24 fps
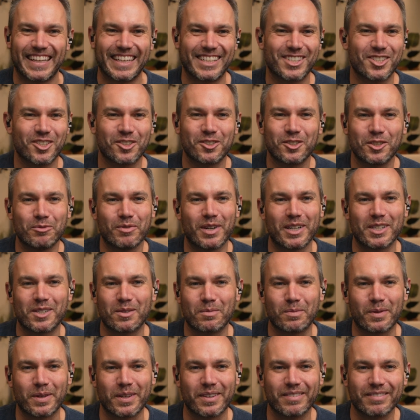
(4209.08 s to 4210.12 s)
It's a good
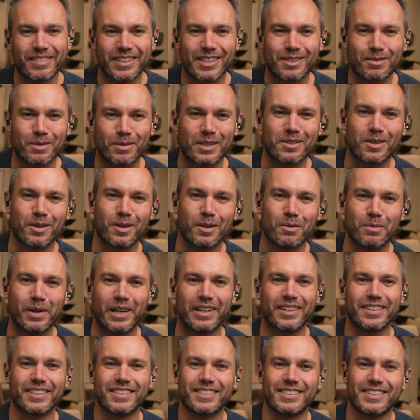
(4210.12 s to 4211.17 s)
recipe. That's what it's all
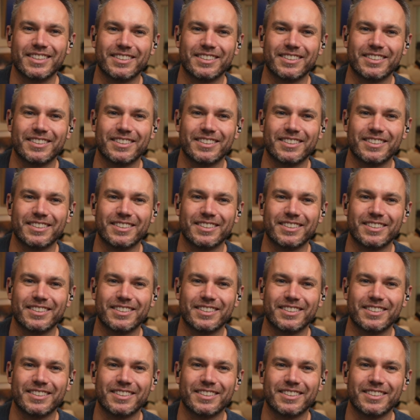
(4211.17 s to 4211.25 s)
about, isn't